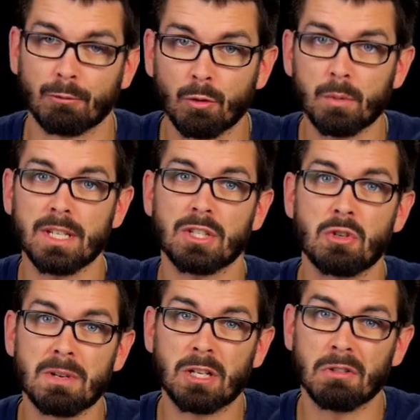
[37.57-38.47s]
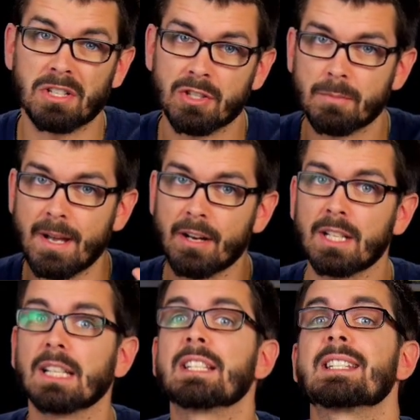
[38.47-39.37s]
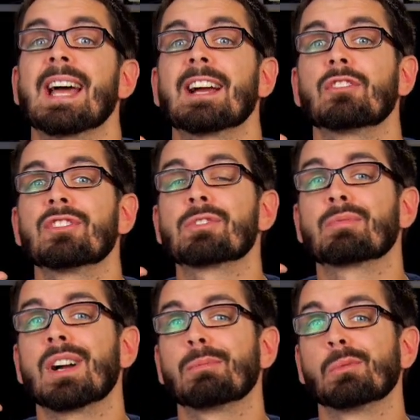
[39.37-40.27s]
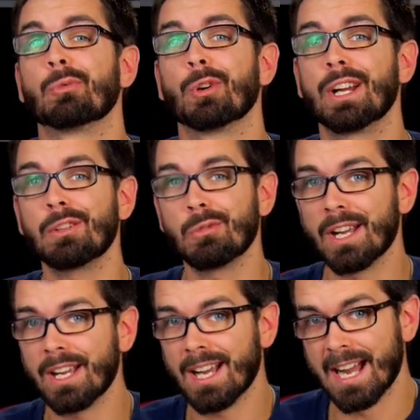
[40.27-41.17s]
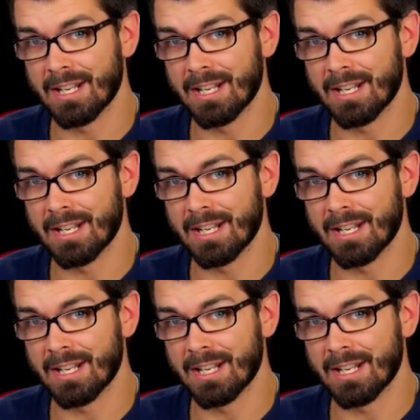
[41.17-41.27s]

Before we get too many questions about it, let's tackle this problem right away.